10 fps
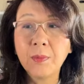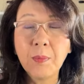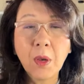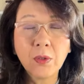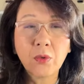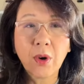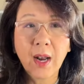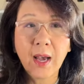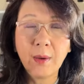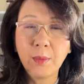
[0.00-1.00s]
most
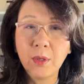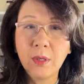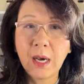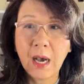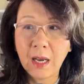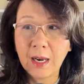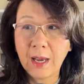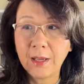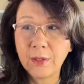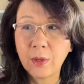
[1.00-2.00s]
reliable
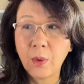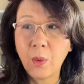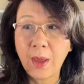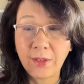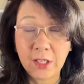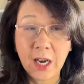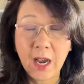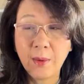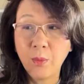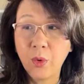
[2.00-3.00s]
allies at the
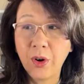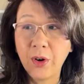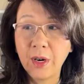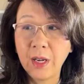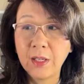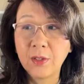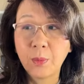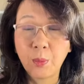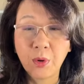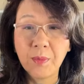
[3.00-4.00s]
time were his
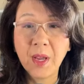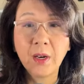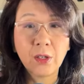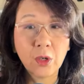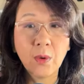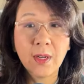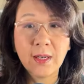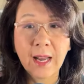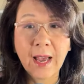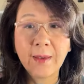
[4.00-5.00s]
premier, Zhou
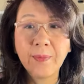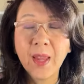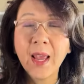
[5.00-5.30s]
Enlai,